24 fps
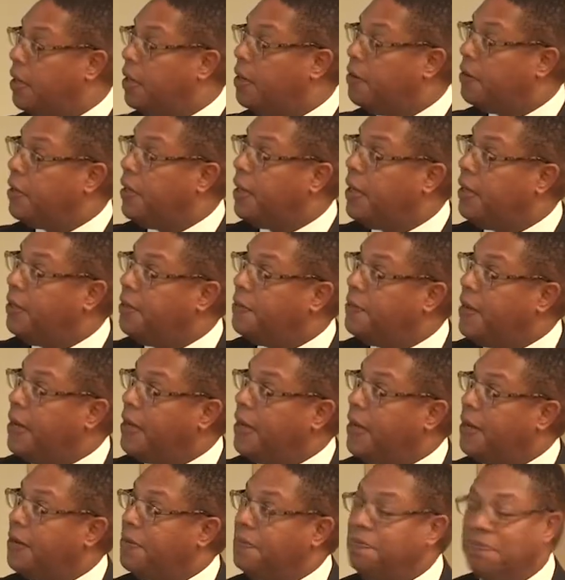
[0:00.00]
Okay, I
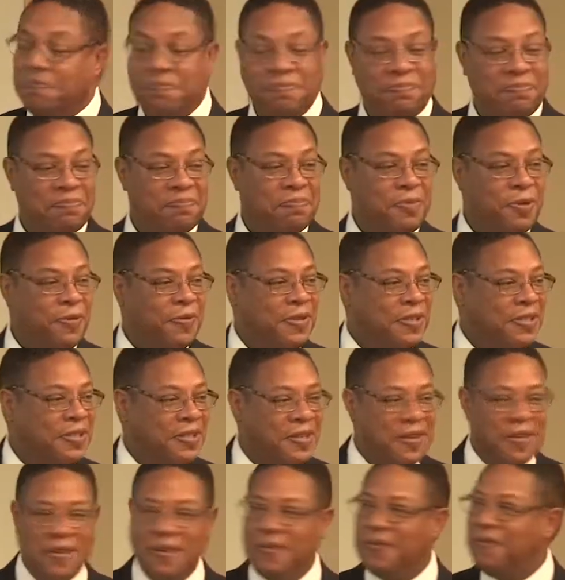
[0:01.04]
got to move this
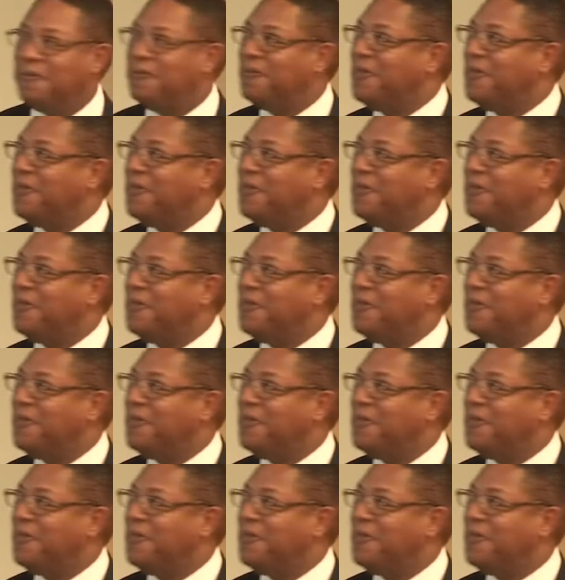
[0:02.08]
along.